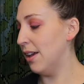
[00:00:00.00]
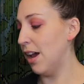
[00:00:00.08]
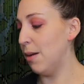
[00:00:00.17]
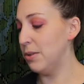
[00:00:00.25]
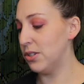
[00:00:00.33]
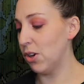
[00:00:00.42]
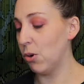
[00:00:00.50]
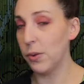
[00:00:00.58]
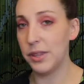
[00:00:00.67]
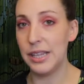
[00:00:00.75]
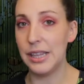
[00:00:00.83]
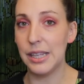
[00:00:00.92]
I'm gonna start
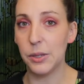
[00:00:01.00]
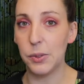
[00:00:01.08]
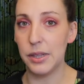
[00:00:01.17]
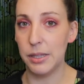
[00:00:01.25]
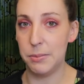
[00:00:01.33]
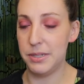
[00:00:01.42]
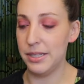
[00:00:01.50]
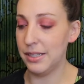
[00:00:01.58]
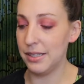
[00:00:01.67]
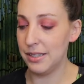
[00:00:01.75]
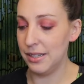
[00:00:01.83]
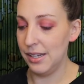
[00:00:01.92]
with the liquid
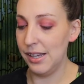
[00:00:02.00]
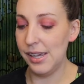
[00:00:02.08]
lipsticks,